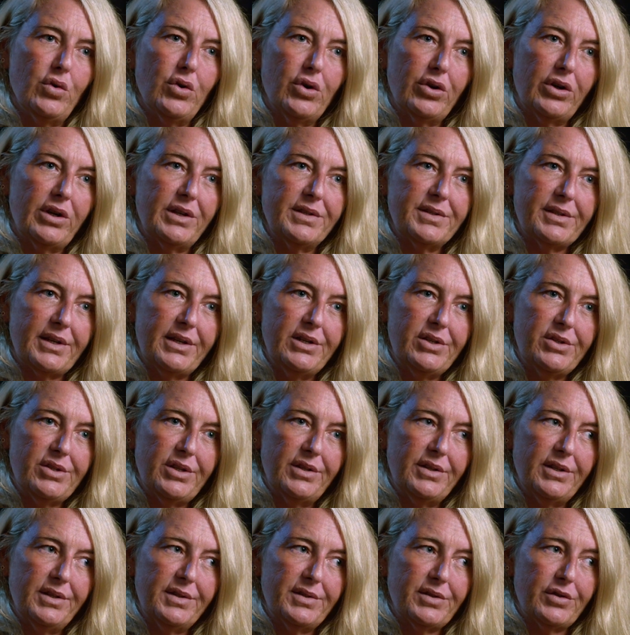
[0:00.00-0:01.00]

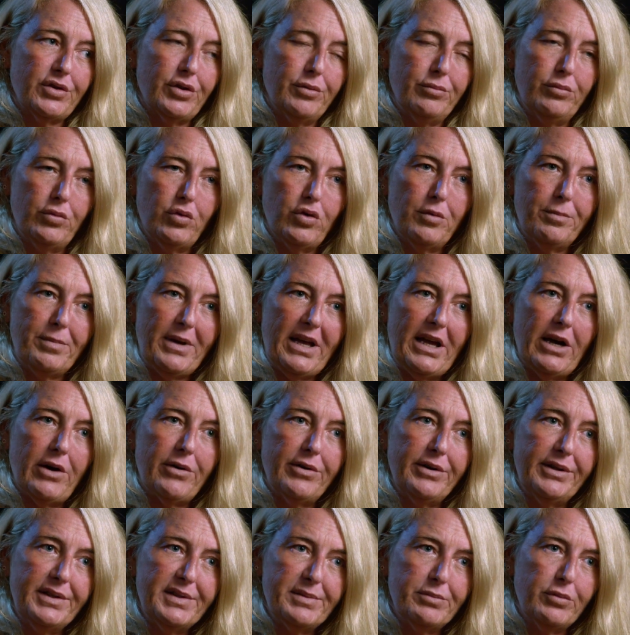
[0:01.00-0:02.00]
organisation that's got more
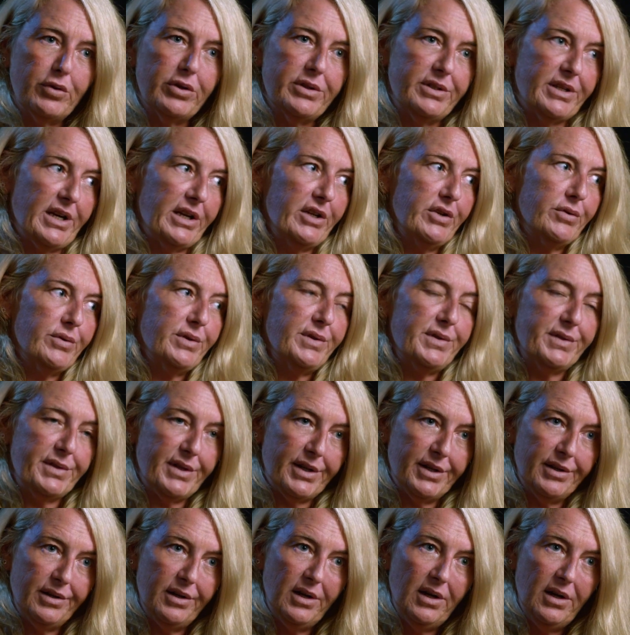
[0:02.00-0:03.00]
power and is more dangerous
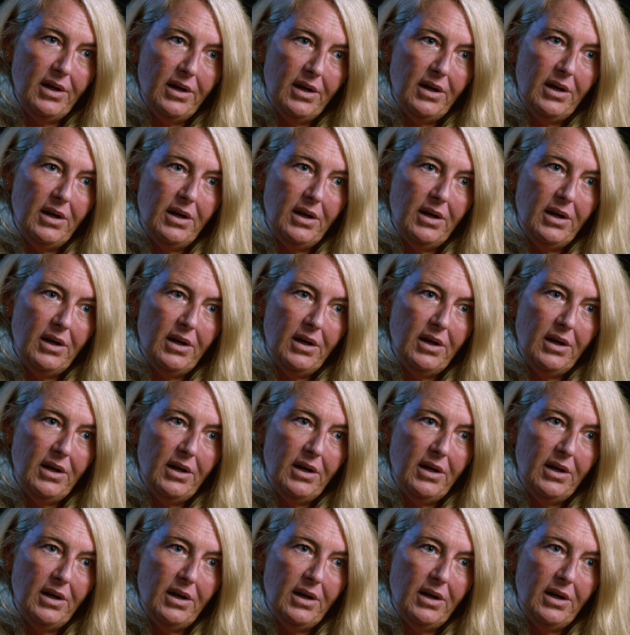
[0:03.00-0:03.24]
than